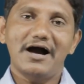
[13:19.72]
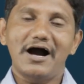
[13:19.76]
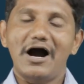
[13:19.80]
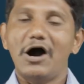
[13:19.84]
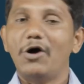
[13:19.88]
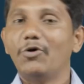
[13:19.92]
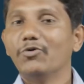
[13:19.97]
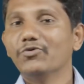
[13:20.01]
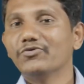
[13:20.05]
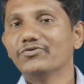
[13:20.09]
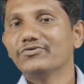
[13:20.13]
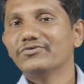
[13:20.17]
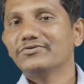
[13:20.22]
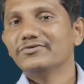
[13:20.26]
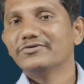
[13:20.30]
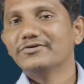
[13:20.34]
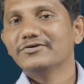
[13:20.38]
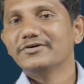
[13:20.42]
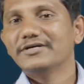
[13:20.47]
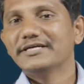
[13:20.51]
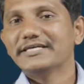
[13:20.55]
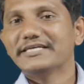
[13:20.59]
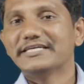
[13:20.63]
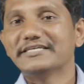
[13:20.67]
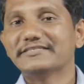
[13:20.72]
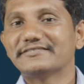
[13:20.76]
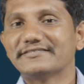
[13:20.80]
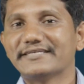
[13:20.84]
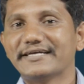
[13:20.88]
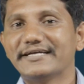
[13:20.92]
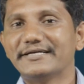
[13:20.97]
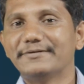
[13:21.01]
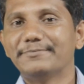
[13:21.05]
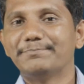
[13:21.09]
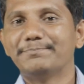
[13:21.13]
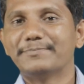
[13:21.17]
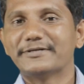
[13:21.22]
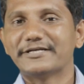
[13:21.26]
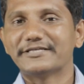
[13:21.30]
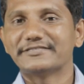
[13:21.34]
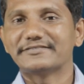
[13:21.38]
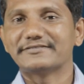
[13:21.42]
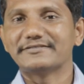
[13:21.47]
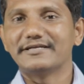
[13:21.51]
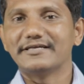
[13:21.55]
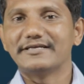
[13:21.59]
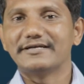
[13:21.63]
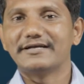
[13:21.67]
How he said
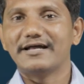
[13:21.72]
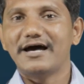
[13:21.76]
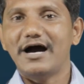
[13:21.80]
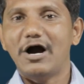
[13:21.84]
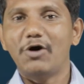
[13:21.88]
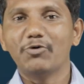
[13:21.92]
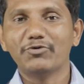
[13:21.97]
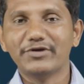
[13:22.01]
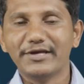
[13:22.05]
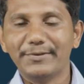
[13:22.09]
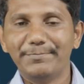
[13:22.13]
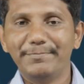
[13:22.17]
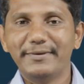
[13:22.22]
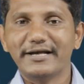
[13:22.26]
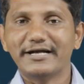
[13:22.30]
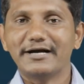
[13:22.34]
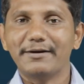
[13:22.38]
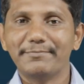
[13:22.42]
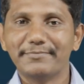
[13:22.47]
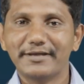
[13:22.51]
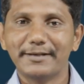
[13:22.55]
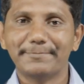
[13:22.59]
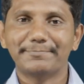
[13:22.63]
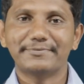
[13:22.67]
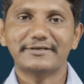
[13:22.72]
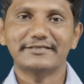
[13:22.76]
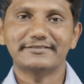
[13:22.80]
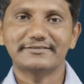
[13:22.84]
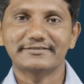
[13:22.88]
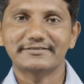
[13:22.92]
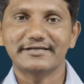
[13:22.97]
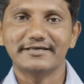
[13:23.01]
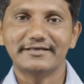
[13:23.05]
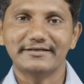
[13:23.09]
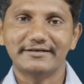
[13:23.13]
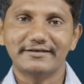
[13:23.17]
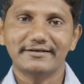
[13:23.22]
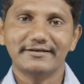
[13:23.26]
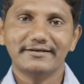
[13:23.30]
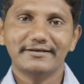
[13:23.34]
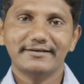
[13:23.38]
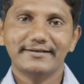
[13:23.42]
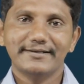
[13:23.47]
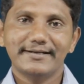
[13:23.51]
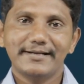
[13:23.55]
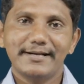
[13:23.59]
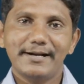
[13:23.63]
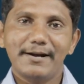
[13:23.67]
prisoner? How he became a prisoner?
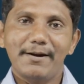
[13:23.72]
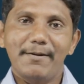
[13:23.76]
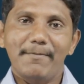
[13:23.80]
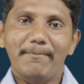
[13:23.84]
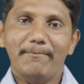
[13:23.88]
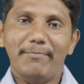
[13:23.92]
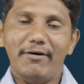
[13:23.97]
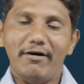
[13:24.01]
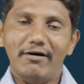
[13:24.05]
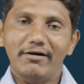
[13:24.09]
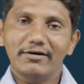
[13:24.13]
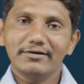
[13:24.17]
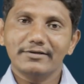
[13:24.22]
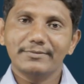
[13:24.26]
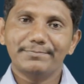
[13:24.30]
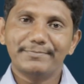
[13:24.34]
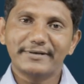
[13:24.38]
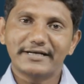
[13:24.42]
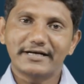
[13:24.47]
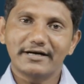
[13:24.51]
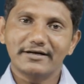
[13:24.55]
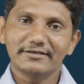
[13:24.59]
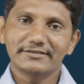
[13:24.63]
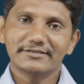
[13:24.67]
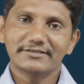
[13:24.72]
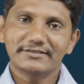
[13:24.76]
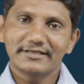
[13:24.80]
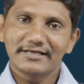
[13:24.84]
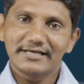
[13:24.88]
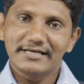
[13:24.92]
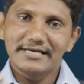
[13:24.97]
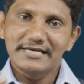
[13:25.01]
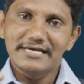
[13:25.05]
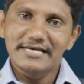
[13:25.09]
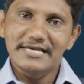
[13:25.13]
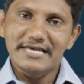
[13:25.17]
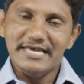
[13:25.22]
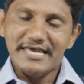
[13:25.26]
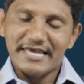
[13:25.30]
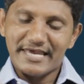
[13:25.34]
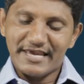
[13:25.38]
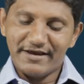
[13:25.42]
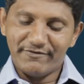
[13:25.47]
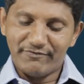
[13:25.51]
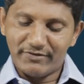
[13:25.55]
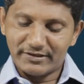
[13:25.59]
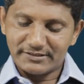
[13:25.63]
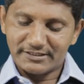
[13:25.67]
Paul, because
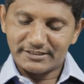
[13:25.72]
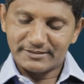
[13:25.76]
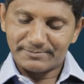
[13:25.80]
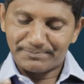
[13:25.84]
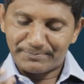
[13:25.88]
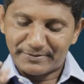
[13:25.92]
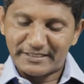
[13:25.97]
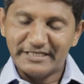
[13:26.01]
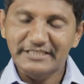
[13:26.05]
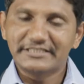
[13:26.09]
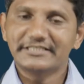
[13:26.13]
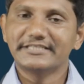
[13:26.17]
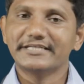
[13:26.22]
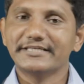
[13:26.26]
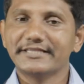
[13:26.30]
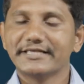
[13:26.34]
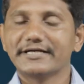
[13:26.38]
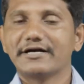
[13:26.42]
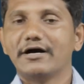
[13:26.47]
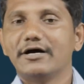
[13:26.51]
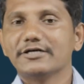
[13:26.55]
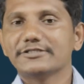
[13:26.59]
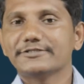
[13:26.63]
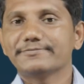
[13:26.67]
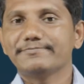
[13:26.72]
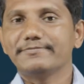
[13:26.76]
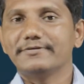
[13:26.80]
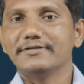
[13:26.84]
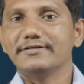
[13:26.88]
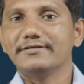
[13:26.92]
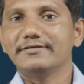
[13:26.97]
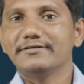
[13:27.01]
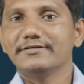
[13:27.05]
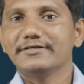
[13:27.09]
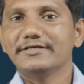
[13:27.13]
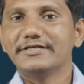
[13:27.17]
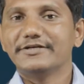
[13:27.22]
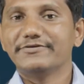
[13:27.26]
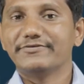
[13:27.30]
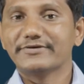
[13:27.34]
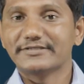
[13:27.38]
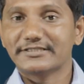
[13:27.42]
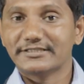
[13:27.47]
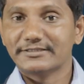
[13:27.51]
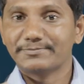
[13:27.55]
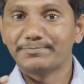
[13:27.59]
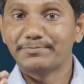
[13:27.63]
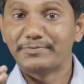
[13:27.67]
he was preaching the gospel, he
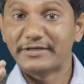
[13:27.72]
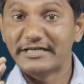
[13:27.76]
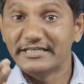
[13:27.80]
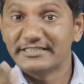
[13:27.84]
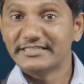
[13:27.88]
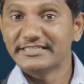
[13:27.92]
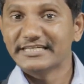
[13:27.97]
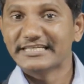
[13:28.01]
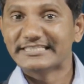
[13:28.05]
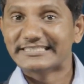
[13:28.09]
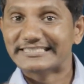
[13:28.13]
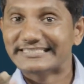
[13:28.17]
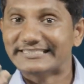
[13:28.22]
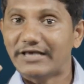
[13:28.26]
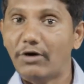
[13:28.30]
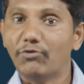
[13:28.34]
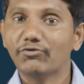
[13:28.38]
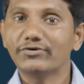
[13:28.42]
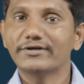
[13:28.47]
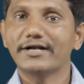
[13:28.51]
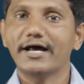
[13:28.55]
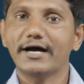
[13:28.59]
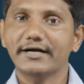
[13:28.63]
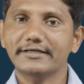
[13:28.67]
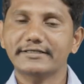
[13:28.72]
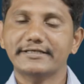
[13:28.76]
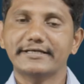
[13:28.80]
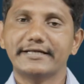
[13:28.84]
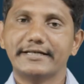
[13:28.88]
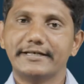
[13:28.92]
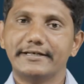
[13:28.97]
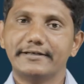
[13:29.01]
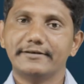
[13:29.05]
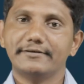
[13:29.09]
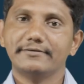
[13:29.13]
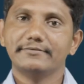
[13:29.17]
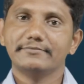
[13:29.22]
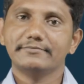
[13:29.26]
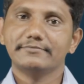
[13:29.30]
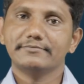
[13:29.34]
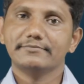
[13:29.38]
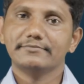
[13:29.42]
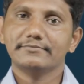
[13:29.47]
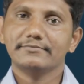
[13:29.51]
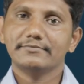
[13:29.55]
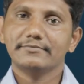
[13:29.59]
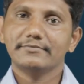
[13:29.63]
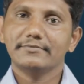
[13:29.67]
was preaching sound doctrine,
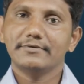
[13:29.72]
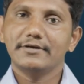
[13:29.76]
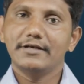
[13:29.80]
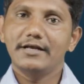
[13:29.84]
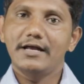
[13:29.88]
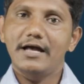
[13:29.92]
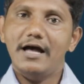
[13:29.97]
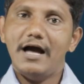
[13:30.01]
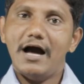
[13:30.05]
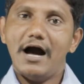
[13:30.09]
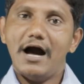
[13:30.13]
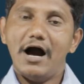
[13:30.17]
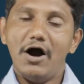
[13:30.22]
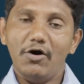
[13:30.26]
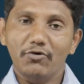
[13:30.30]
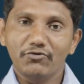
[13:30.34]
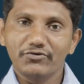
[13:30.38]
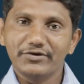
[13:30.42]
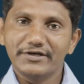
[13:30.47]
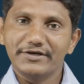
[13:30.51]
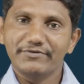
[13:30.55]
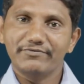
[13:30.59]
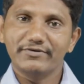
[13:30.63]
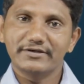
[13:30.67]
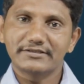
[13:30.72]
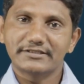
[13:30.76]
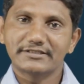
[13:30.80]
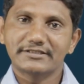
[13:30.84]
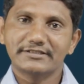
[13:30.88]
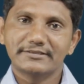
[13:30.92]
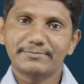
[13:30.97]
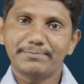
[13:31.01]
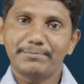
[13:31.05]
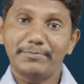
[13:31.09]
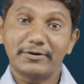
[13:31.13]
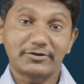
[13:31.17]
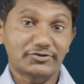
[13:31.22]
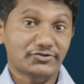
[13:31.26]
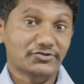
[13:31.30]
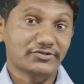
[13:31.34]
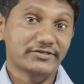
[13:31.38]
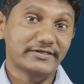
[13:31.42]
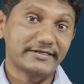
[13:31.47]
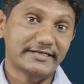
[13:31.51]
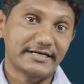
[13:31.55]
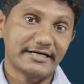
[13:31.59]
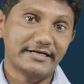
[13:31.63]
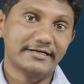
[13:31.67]
how he was
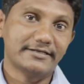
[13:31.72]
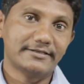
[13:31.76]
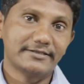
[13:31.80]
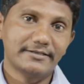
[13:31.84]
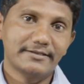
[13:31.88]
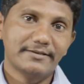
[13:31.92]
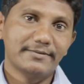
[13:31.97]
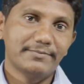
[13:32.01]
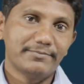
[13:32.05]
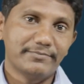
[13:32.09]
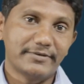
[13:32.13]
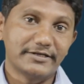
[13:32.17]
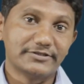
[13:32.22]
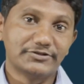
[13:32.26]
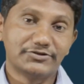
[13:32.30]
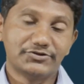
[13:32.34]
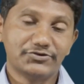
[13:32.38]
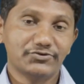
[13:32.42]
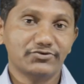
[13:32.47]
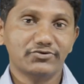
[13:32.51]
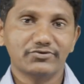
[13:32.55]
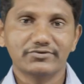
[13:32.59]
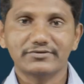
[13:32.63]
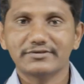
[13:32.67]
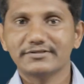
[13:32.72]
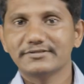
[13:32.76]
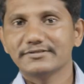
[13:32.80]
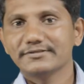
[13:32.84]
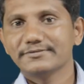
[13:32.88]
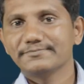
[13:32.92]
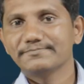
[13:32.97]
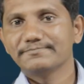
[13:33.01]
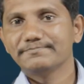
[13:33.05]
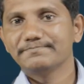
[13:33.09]
persecuted by Jews,